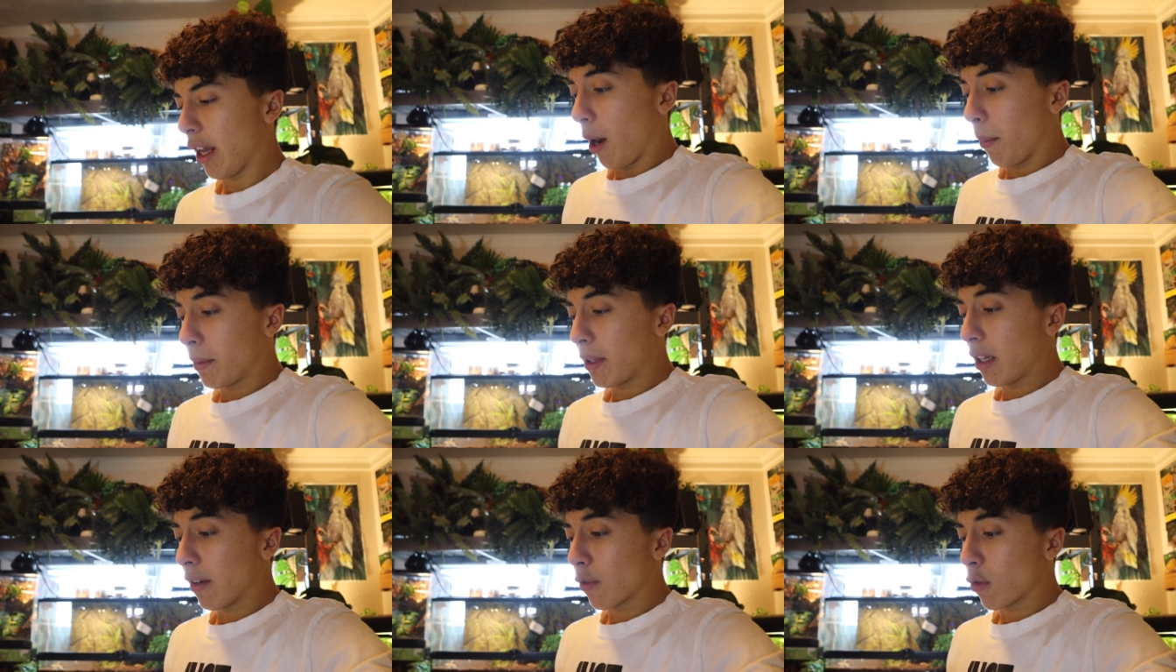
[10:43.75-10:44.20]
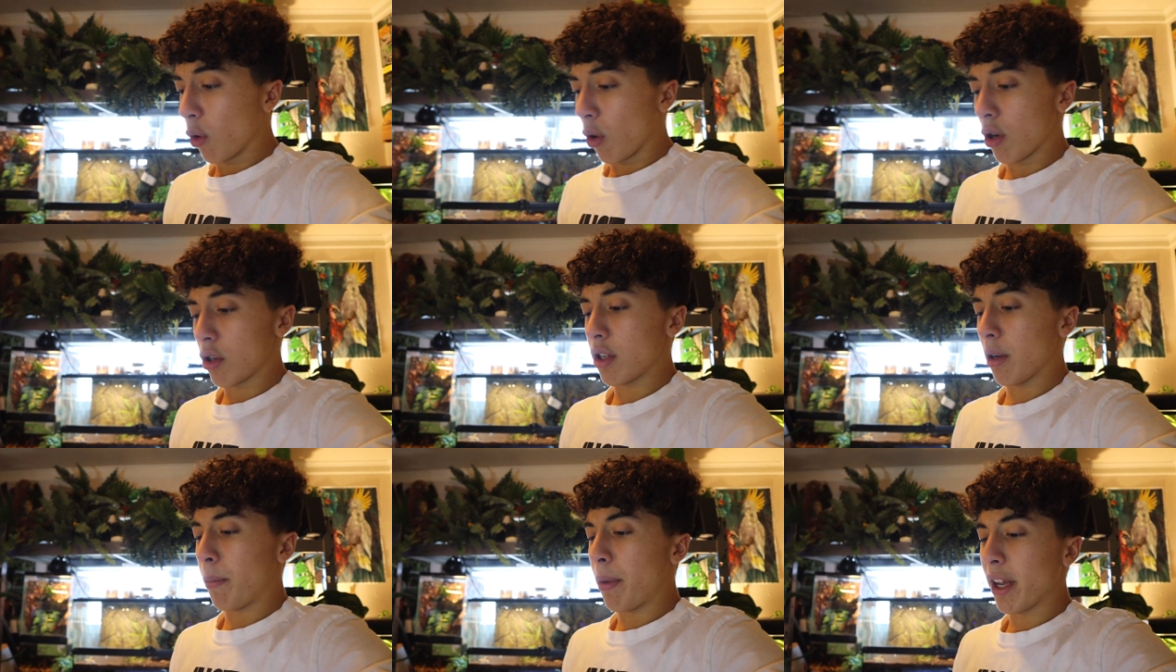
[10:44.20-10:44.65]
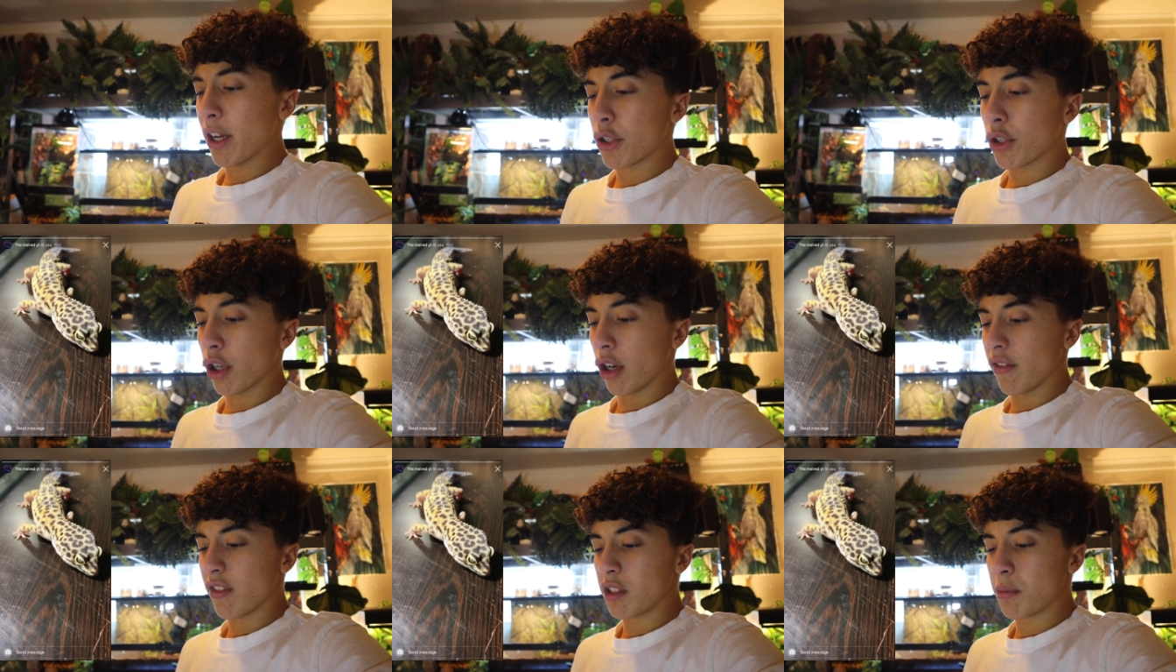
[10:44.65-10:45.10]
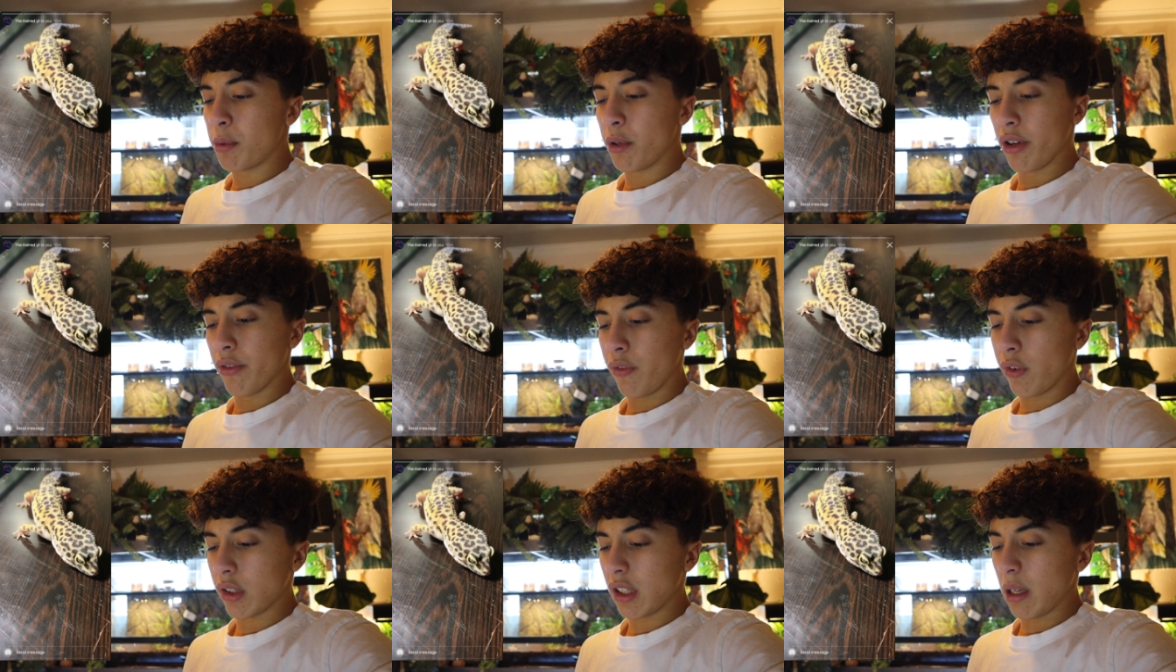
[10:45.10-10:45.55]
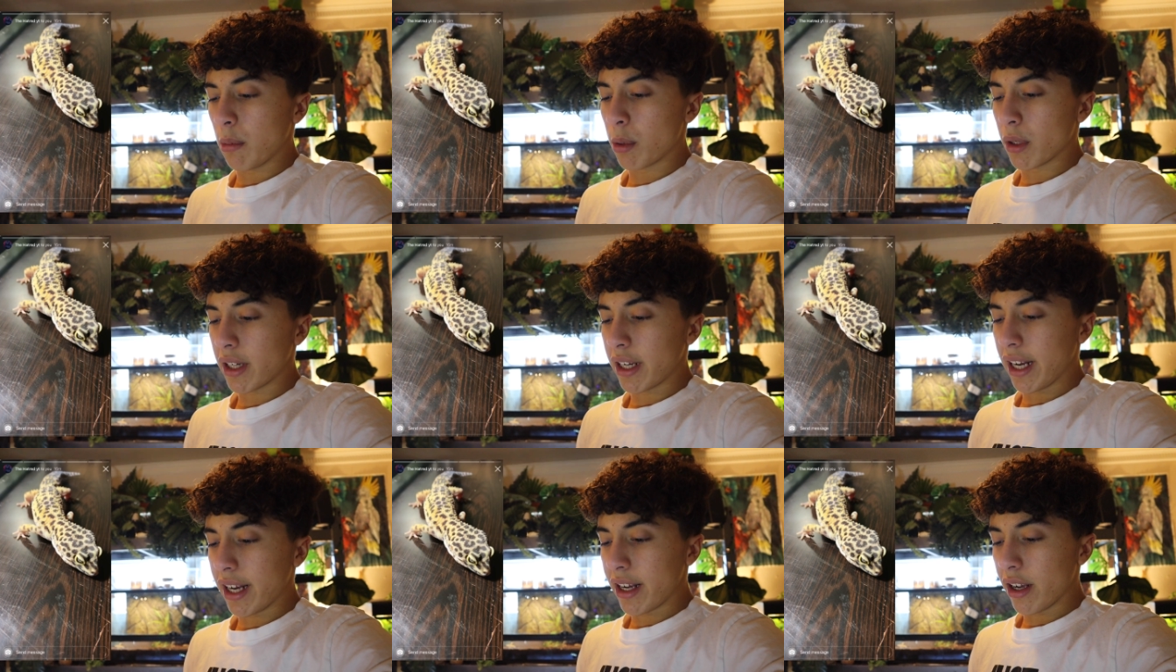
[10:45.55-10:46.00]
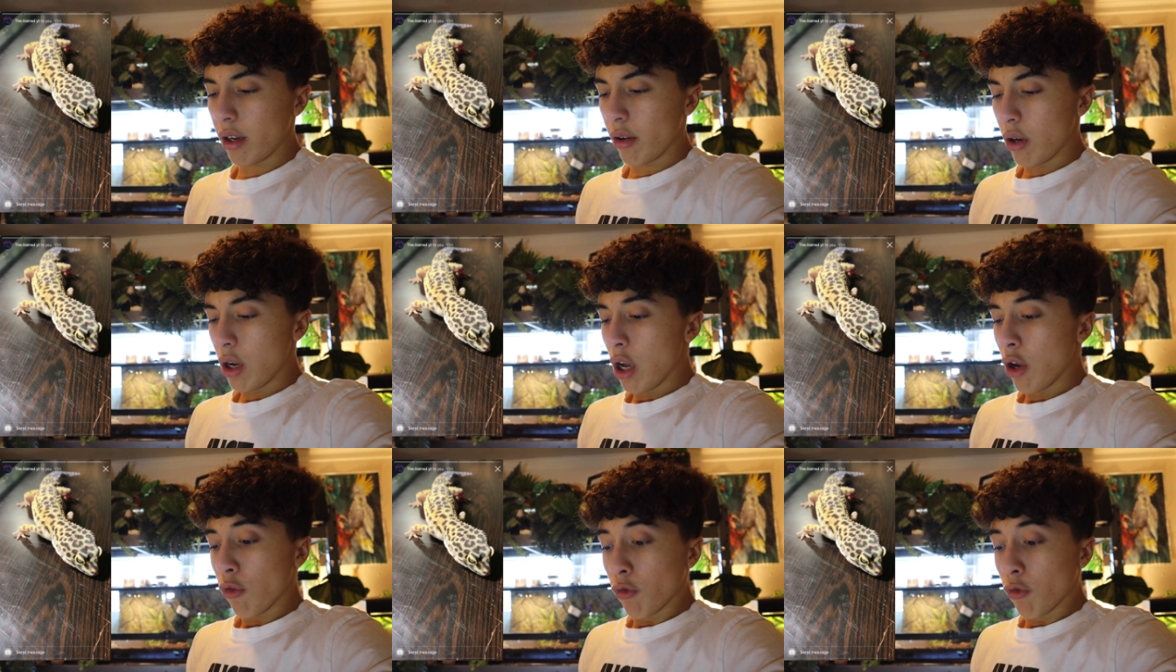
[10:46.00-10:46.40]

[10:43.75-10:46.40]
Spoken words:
And then, of course, a picture of his beautiful leopard gecko.